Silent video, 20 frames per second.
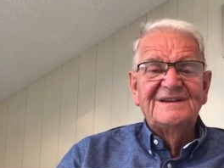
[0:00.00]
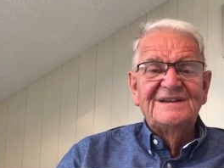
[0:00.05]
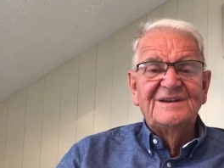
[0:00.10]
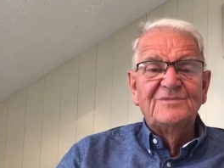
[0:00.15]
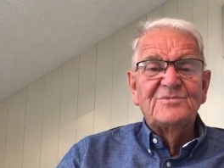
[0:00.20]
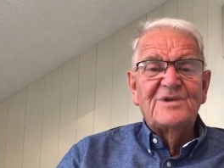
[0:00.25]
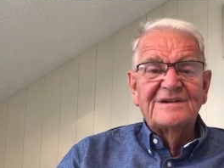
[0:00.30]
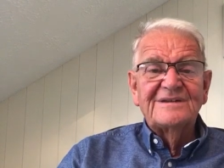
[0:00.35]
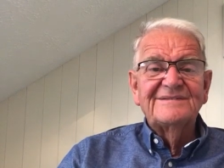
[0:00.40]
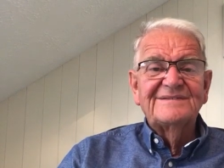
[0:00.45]

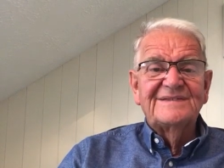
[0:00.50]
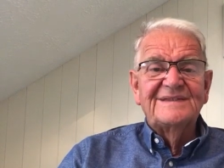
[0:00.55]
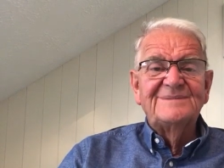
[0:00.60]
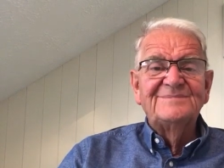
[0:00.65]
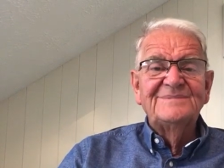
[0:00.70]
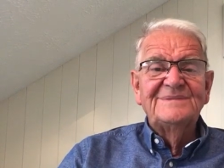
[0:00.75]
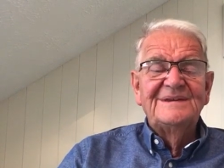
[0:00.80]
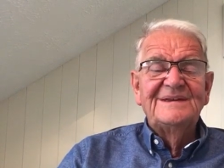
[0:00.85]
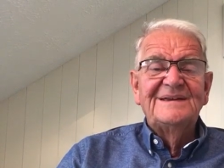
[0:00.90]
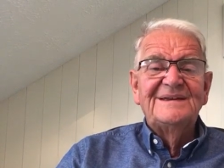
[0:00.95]
And one of
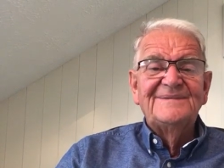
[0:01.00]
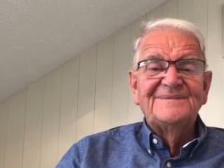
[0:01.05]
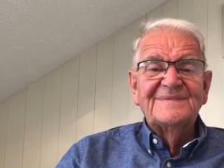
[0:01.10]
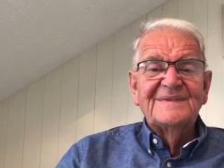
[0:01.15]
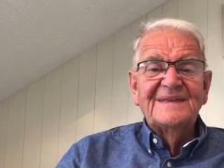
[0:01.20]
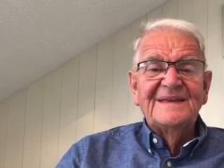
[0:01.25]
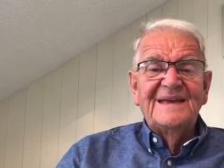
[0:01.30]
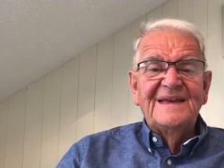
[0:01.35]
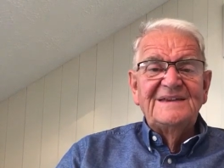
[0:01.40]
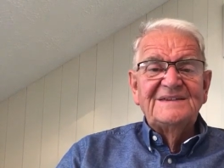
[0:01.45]
them
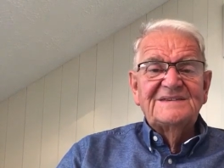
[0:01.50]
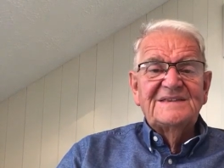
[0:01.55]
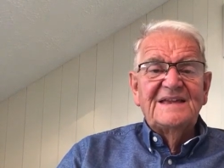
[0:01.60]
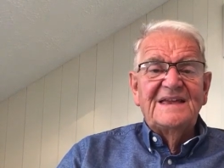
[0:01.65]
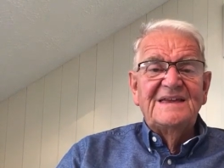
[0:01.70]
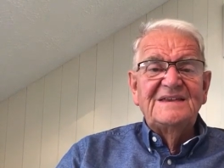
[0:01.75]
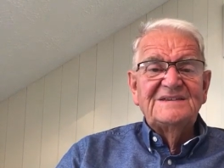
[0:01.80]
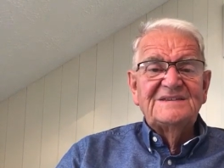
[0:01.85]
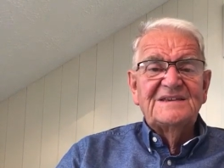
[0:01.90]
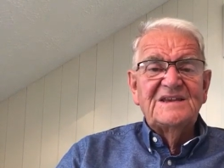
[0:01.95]
is
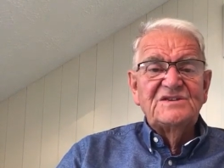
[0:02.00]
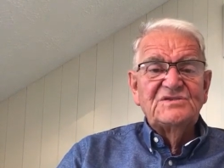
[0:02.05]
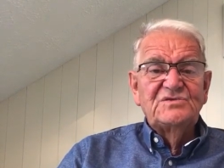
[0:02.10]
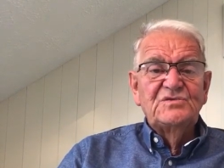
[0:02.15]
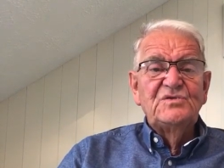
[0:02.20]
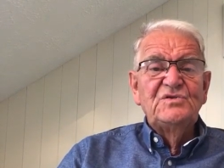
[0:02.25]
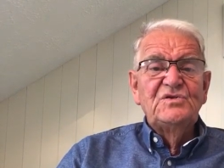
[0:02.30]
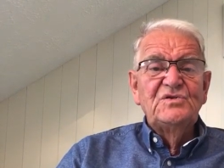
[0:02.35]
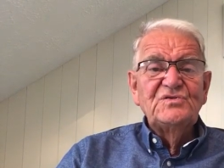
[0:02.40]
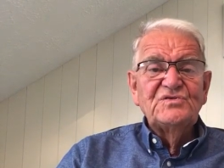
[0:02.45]
that he says,
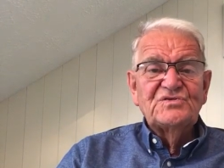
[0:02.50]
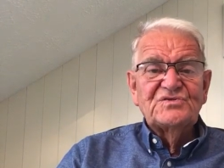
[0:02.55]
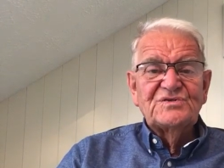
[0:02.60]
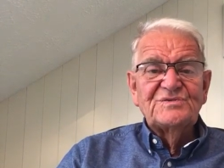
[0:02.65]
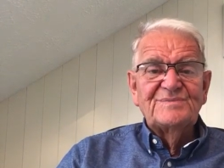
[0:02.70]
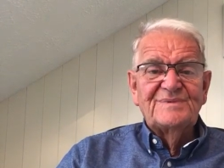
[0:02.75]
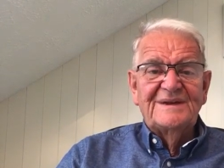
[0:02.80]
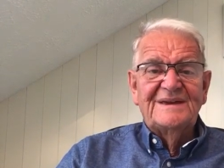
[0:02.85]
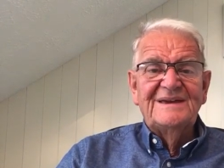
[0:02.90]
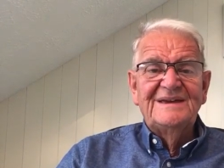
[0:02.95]
you used
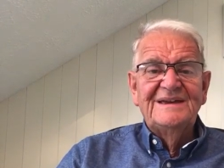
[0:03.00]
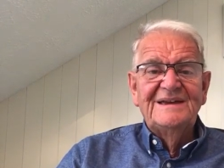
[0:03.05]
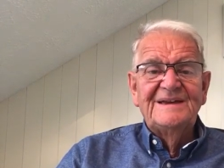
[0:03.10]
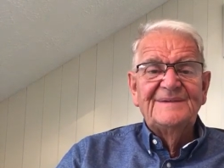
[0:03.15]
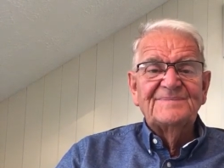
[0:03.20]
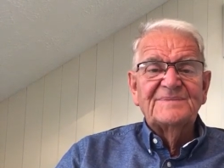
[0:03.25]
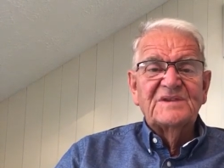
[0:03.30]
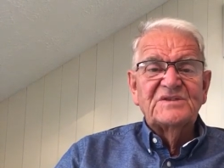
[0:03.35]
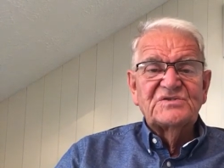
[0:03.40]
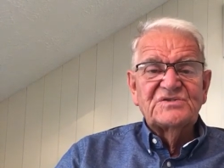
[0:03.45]
to be
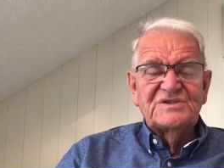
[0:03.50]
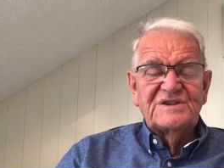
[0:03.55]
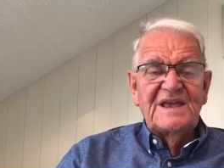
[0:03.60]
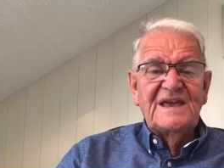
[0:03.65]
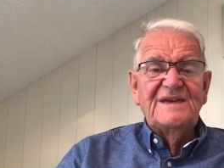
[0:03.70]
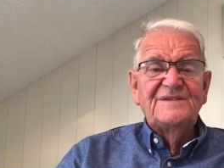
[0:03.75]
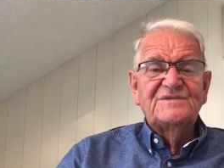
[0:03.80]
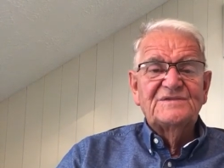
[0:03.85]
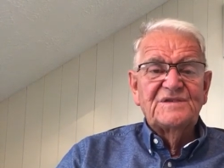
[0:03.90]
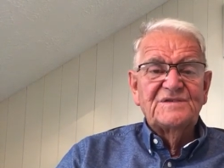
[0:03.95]

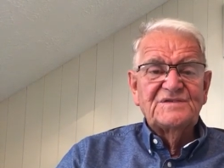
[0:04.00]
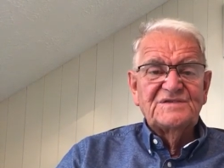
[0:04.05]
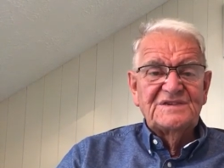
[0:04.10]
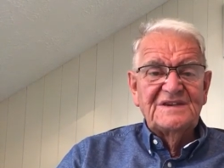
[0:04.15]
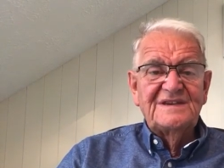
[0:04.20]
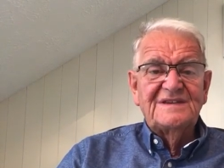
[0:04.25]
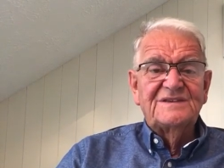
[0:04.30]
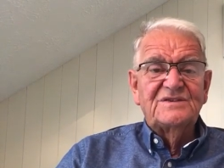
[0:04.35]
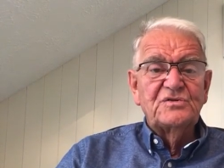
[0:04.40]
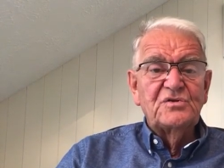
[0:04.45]
slaves of
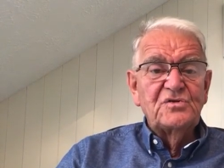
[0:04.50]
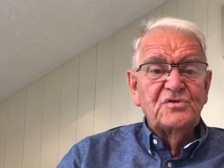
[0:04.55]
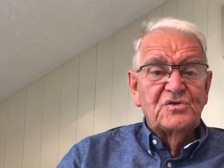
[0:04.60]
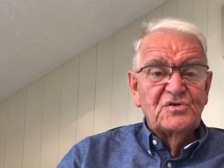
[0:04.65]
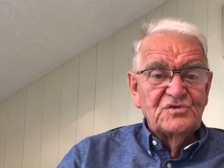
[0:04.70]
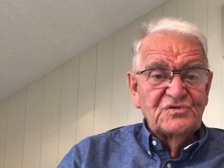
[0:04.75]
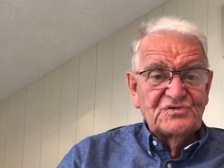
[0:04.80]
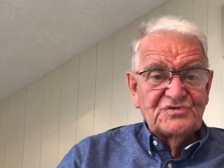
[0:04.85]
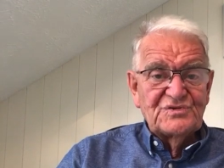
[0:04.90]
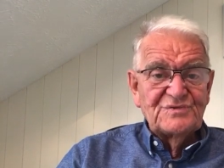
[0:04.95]
sin. You
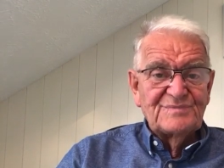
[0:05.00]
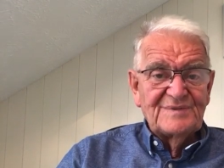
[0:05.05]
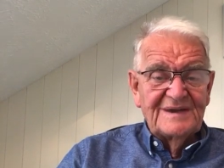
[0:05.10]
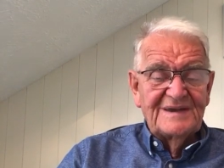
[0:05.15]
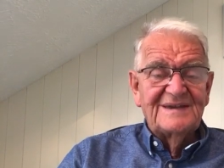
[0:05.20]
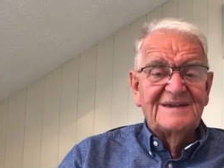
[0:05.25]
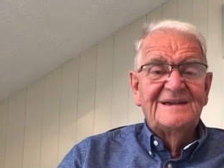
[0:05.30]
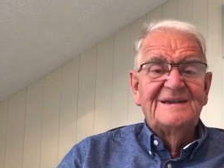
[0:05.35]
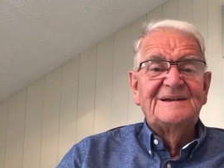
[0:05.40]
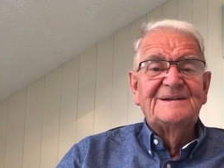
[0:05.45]
used to
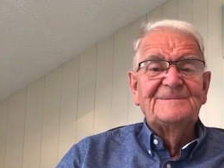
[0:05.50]
be.